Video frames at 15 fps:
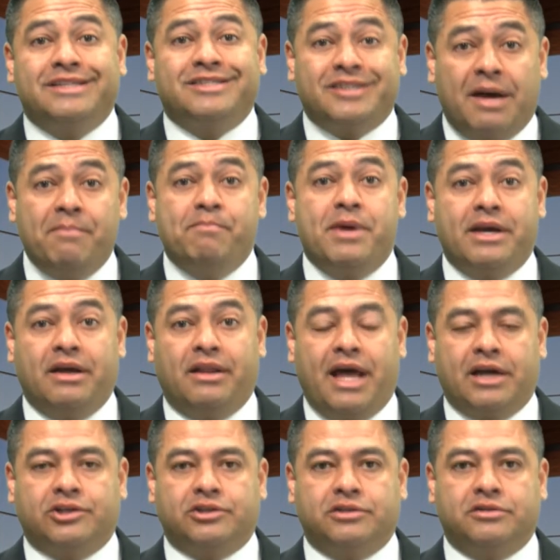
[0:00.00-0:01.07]
in some big
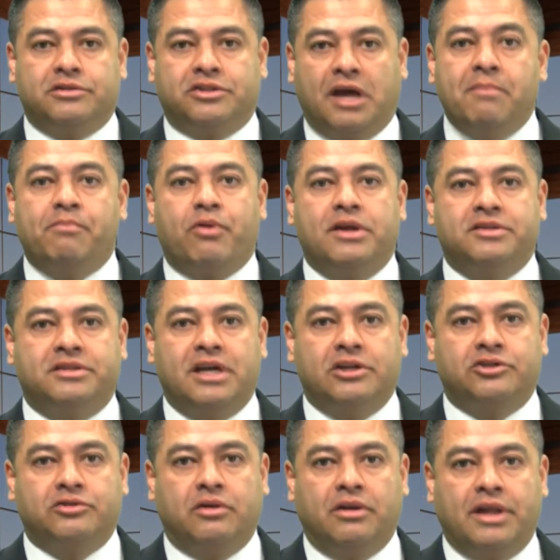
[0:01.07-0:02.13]
elections, some
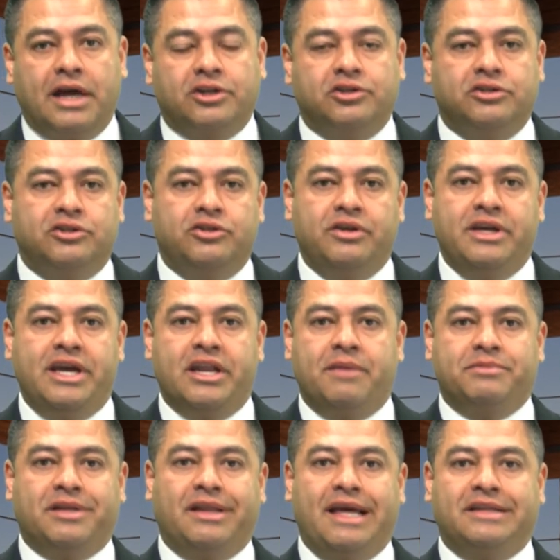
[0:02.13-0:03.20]
presidential elections, you can get
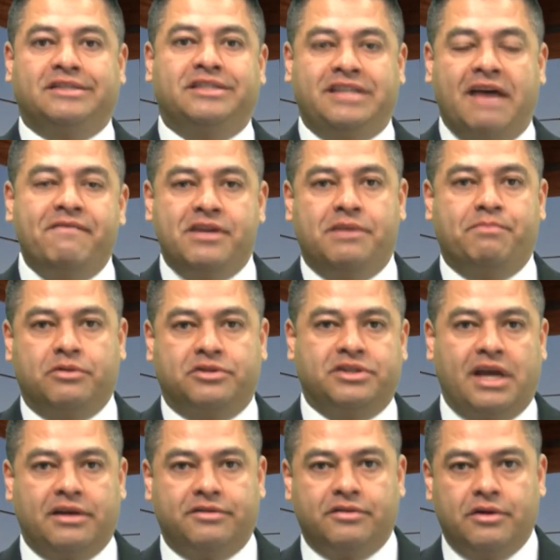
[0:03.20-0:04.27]
up to like
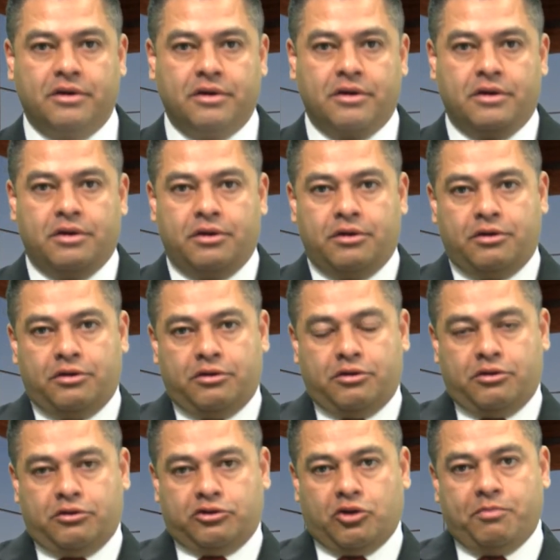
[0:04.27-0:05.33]
70%.
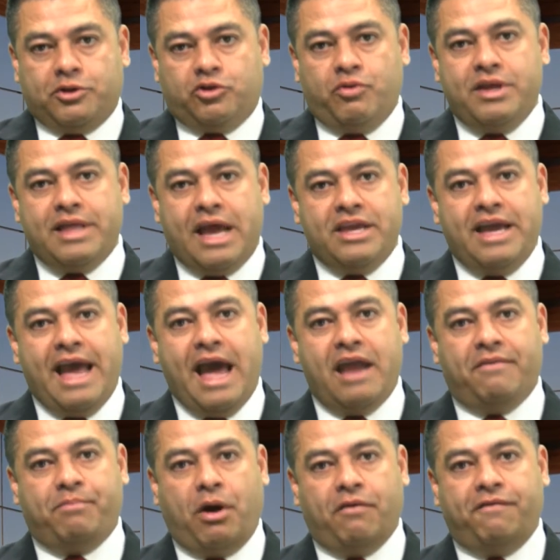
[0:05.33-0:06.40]
So between that, you
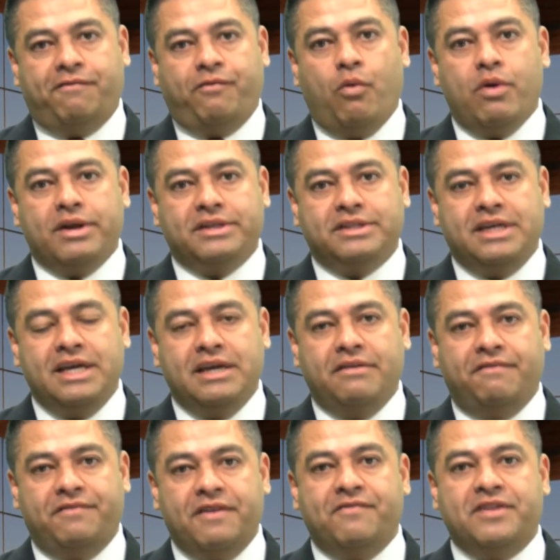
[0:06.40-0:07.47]
had about
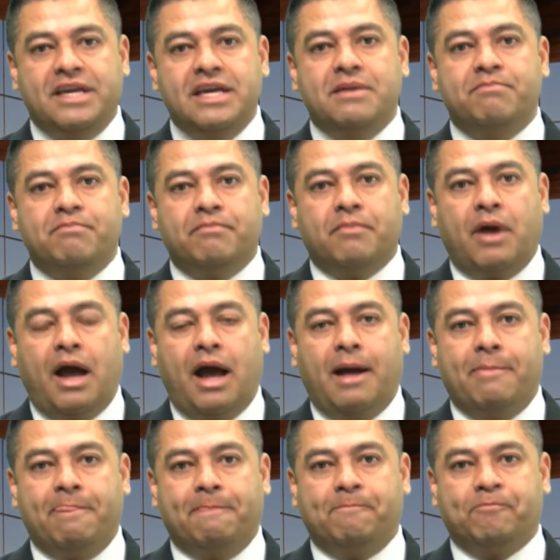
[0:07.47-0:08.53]

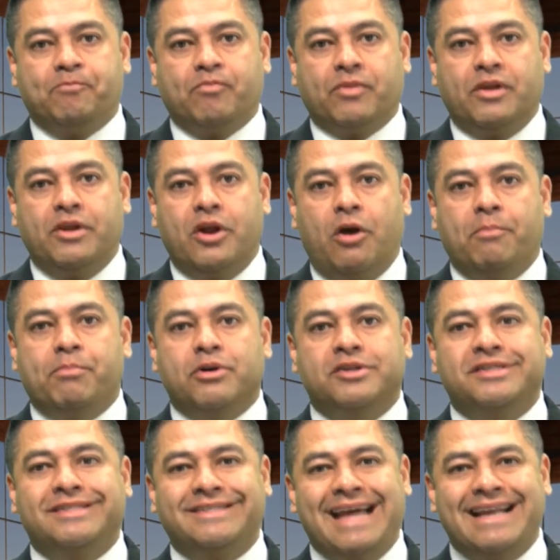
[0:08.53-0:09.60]

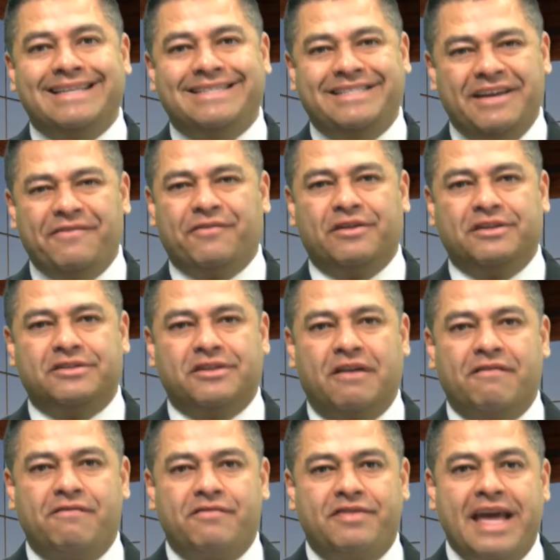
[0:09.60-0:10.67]
15% difference
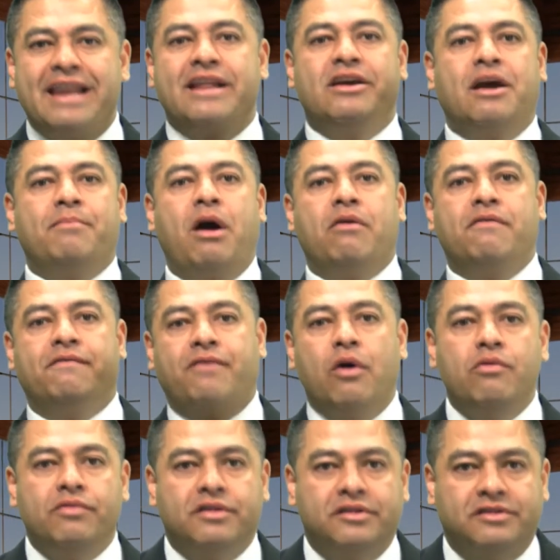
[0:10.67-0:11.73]
of they didn't come out and
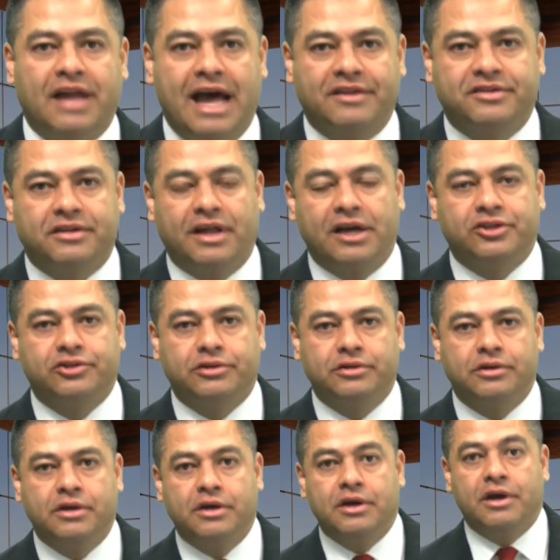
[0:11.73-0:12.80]
vote in this last
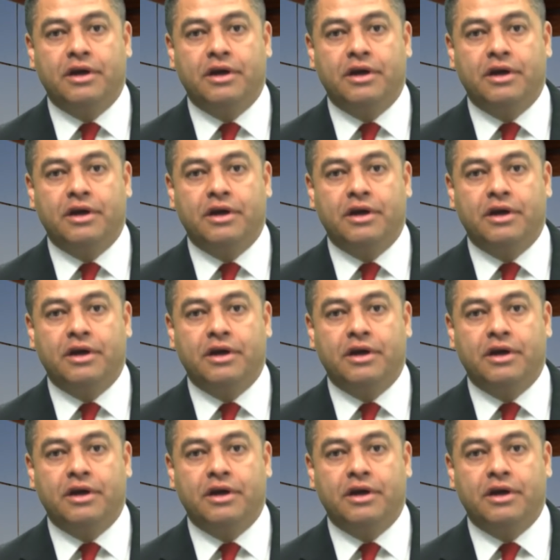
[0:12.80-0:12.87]
election.